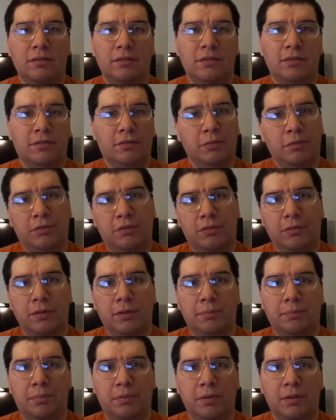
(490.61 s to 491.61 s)
just to
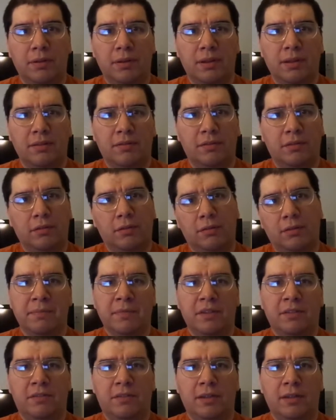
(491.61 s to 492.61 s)
return the book, until
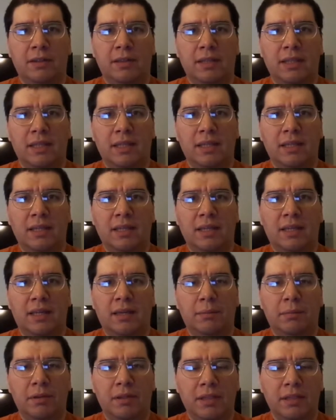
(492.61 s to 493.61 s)
suddenly
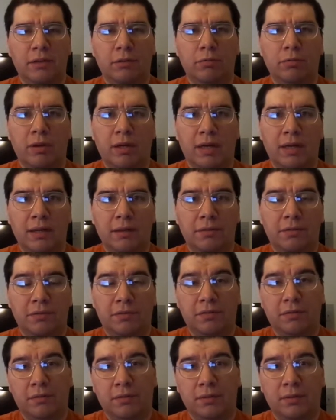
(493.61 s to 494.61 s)
Emily
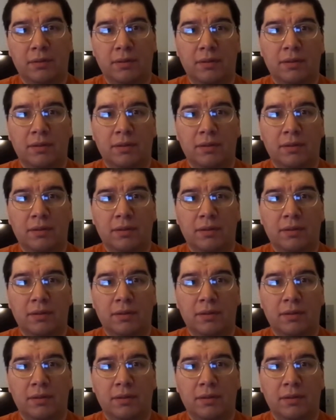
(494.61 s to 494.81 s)
arrives